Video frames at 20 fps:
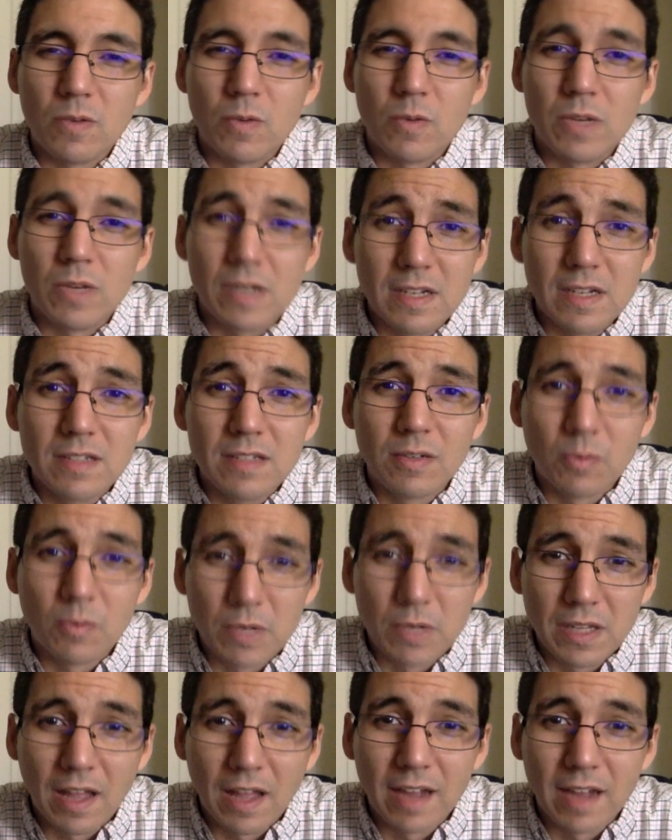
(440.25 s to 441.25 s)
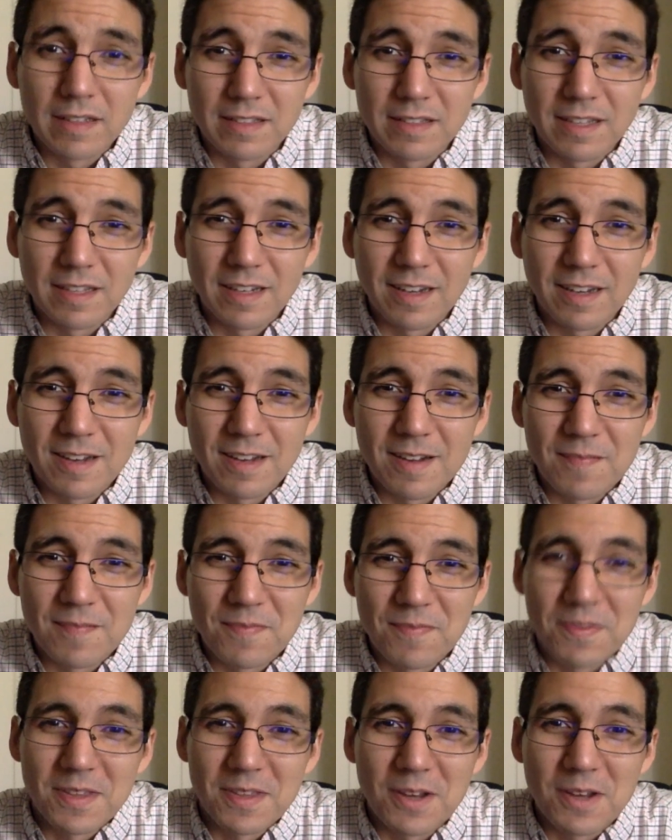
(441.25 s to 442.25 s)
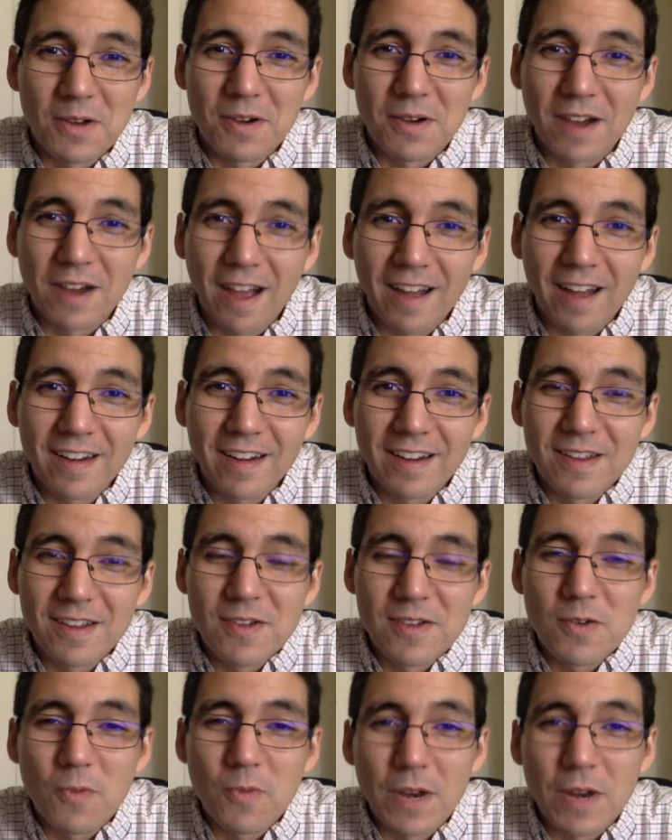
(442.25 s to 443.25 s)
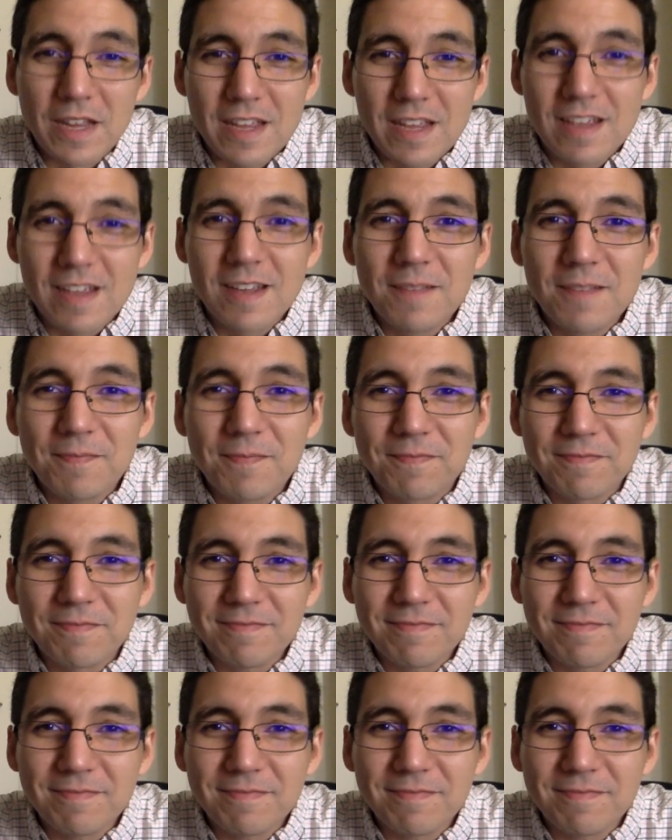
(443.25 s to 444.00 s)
We need to realize that, God, when He